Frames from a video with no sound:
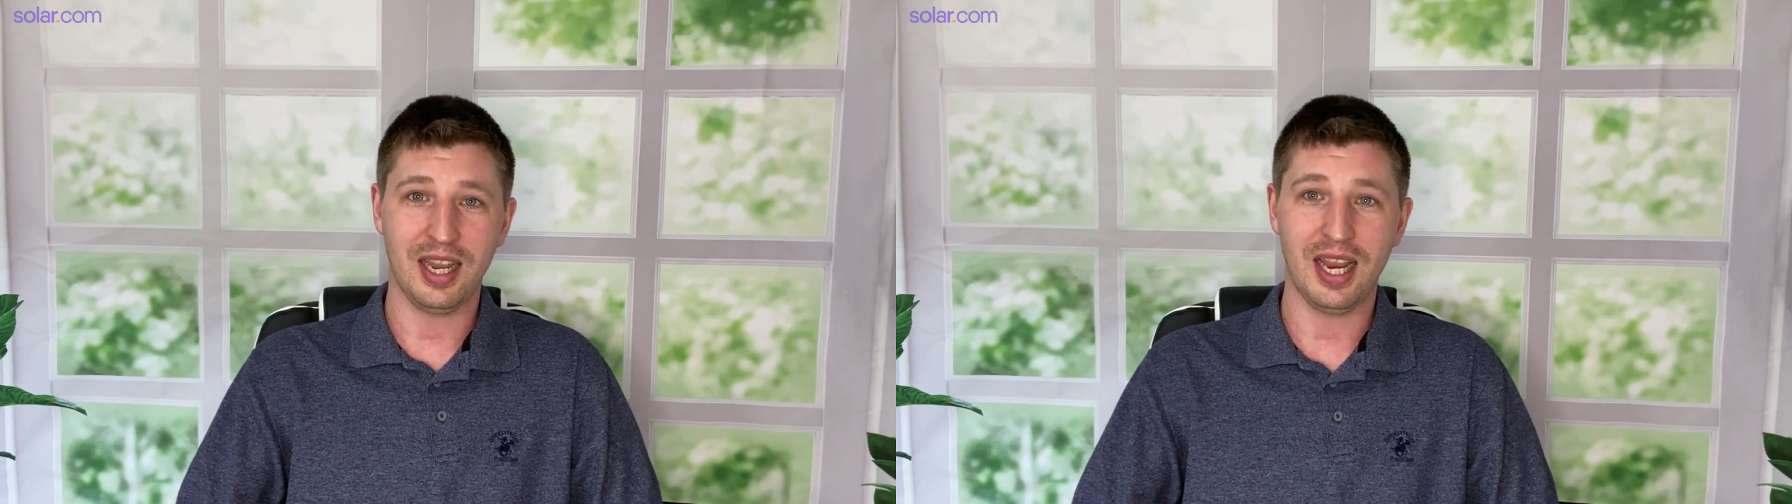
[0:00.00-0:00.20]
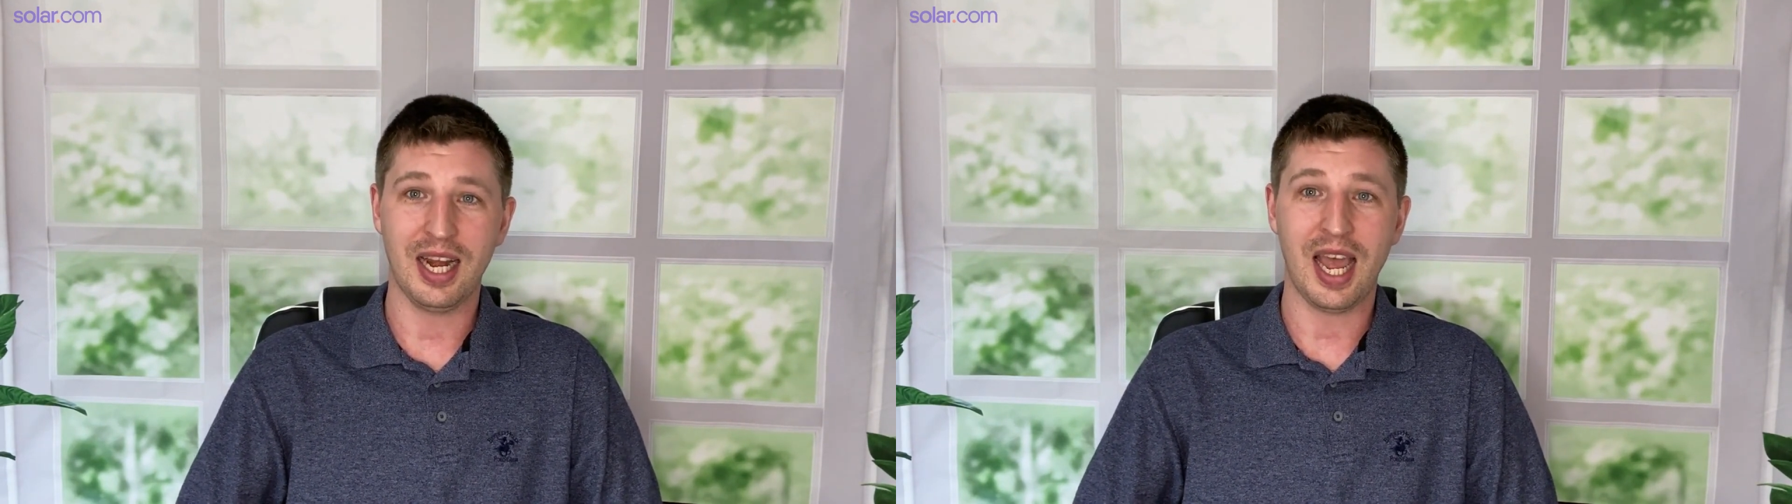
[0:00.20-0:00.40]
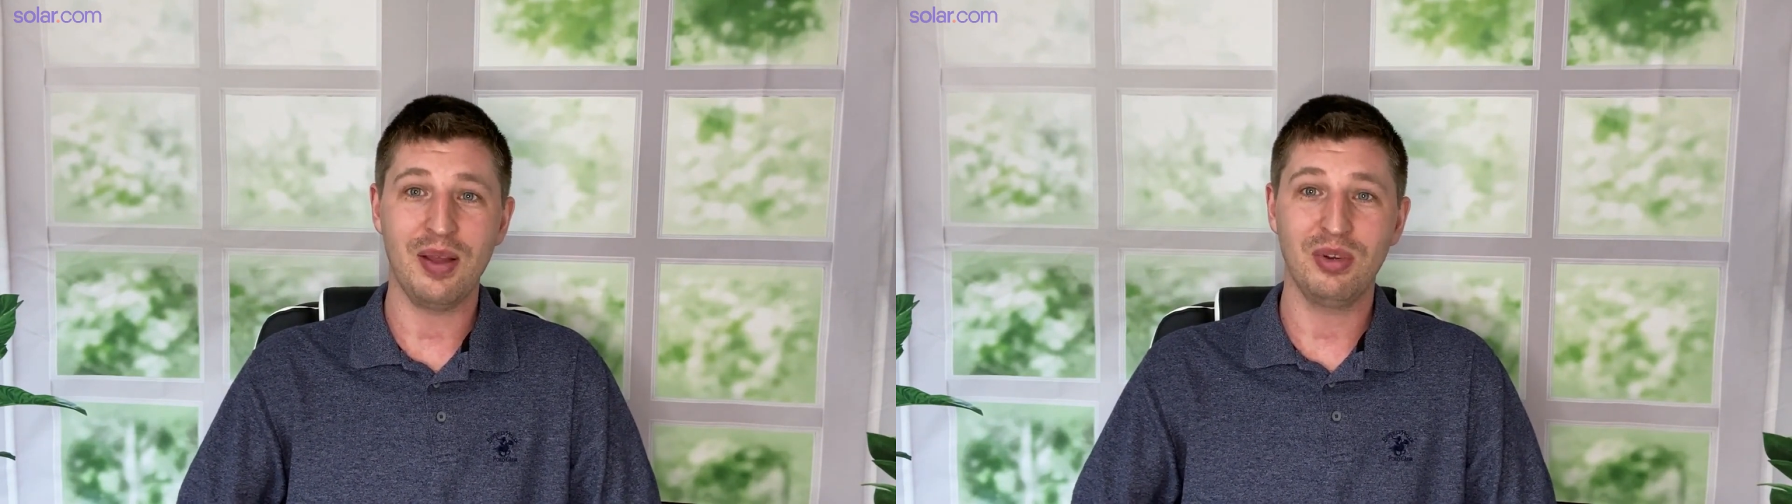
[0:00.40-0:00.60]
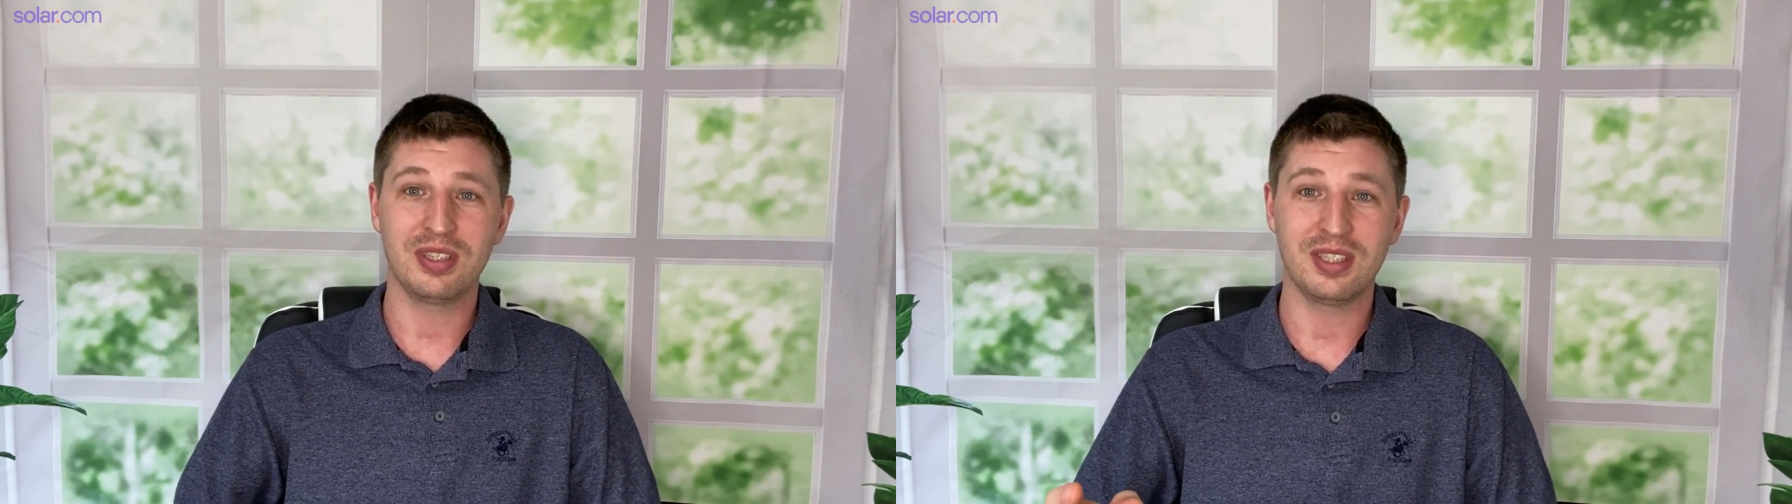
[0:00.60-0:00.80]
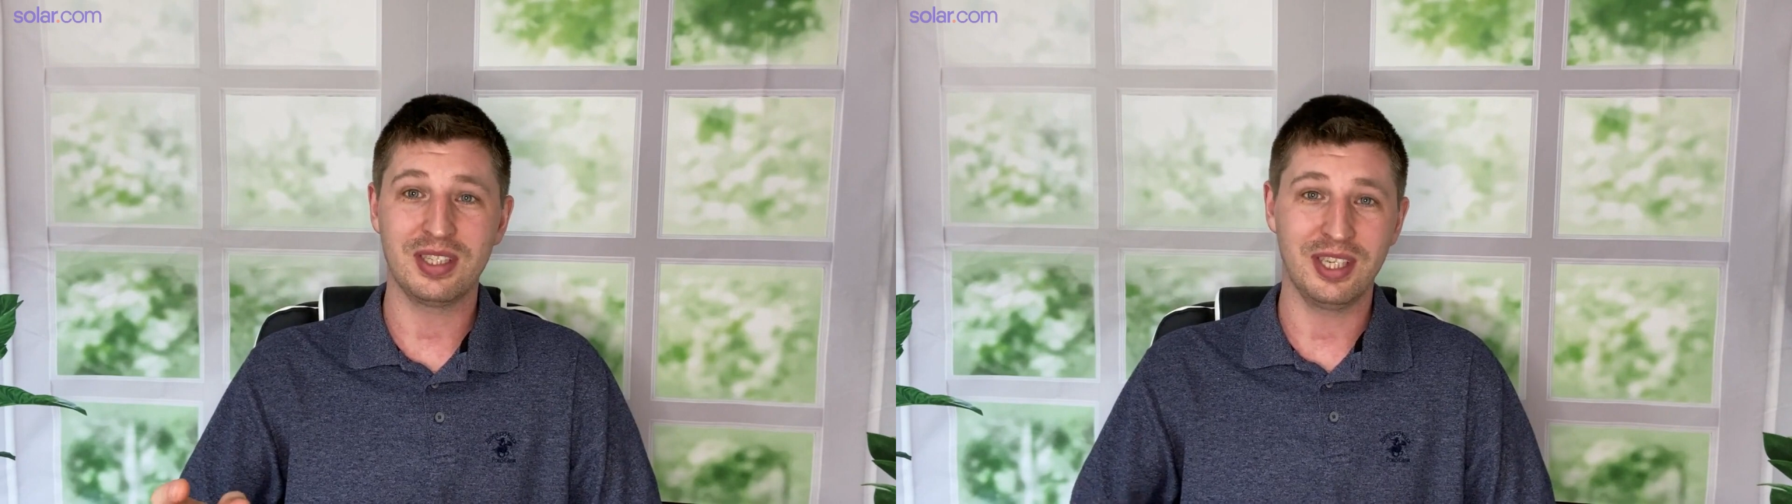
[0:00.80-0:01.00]
and I
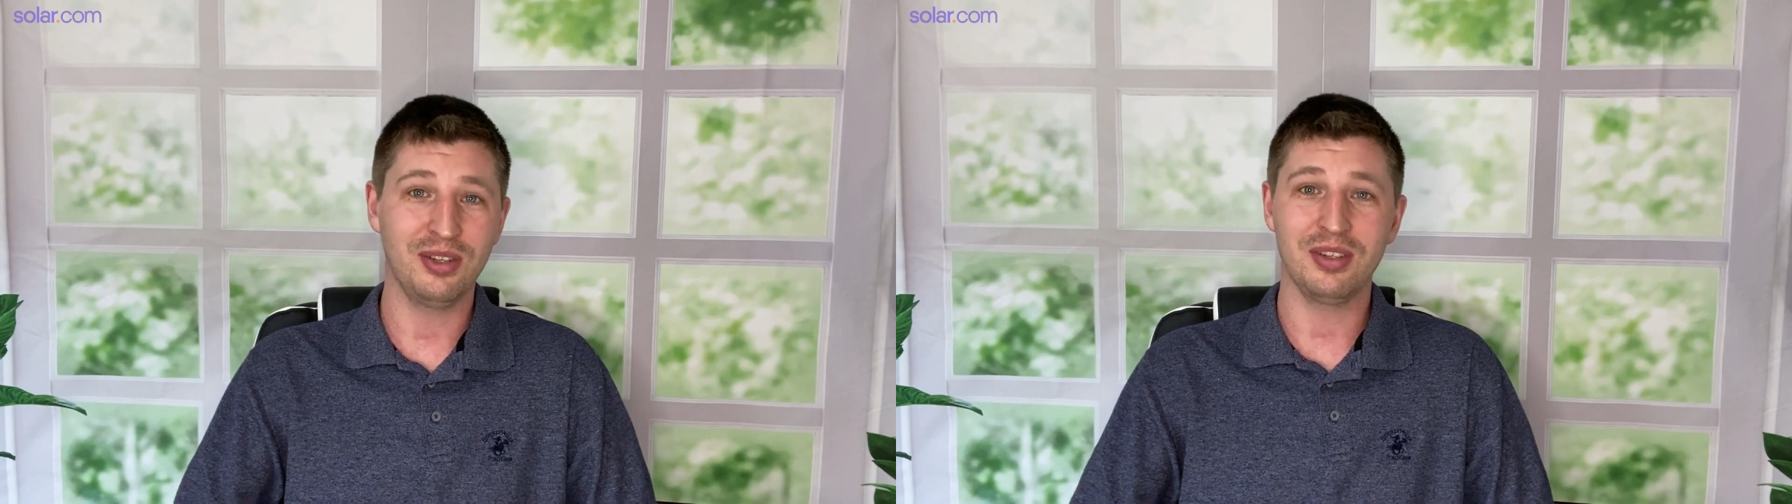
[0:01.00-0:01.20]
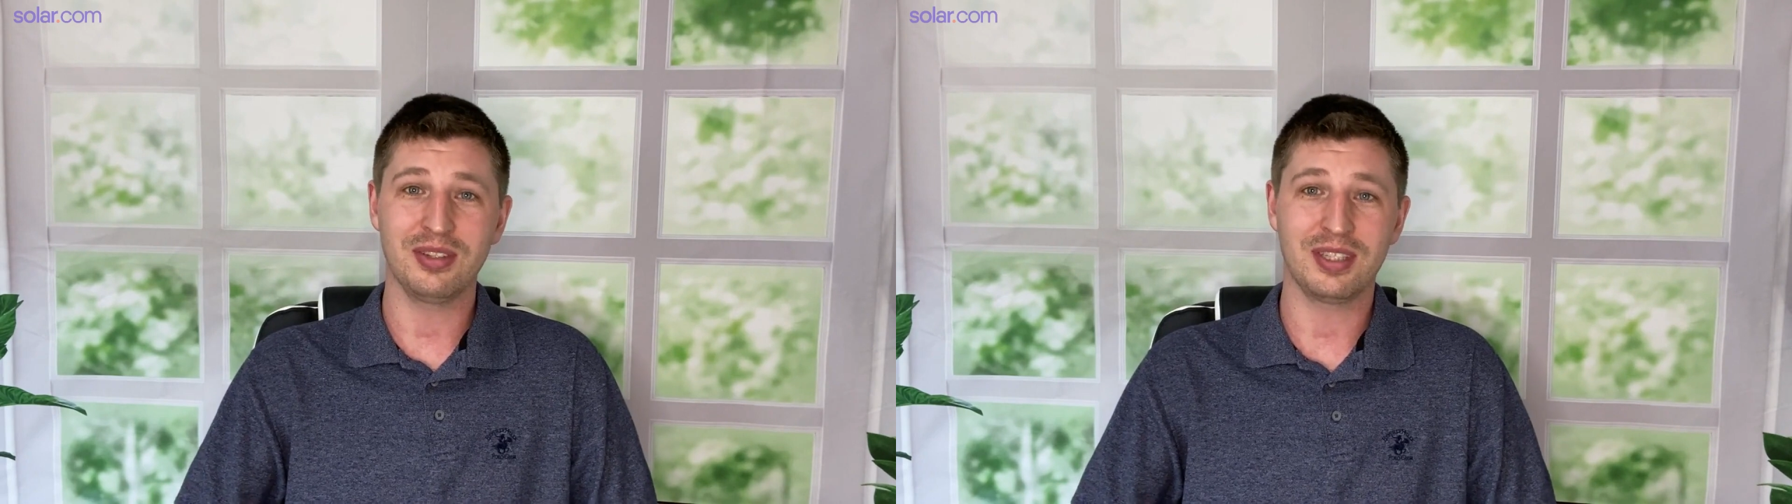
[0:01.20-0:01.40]
would still